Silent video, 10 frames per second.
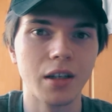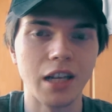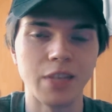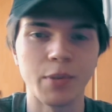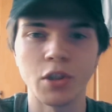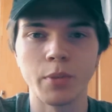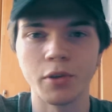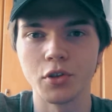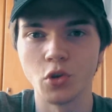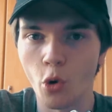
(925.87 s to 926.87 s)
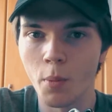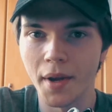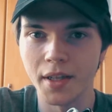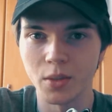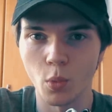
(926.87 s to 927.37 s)
especially because
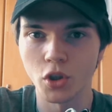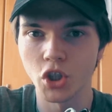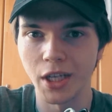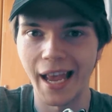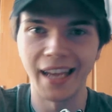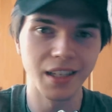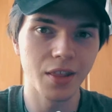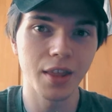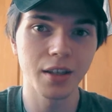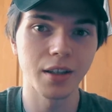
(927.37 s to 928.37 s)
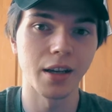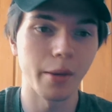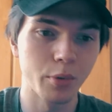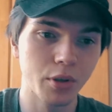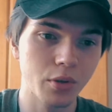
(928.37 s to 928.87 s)
nobody's watching anything that
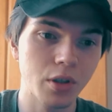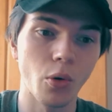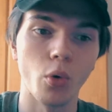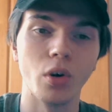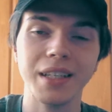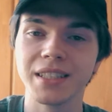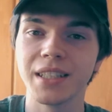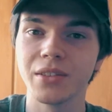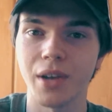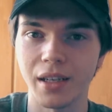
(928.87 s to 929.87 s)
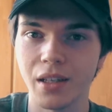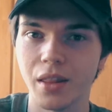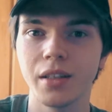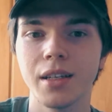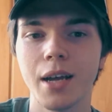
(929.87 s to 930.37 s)
I'm producing or listening to
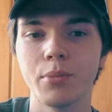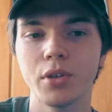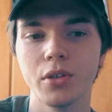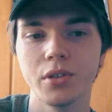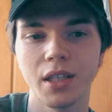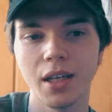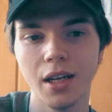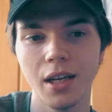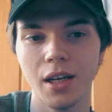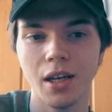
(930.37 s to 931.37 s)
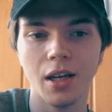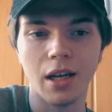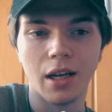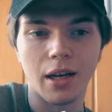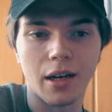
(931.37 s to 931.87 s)
anything that I'm producing.
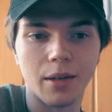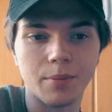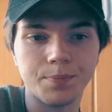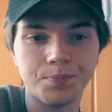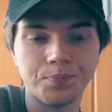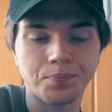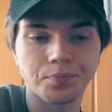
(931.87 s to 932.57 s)
Um,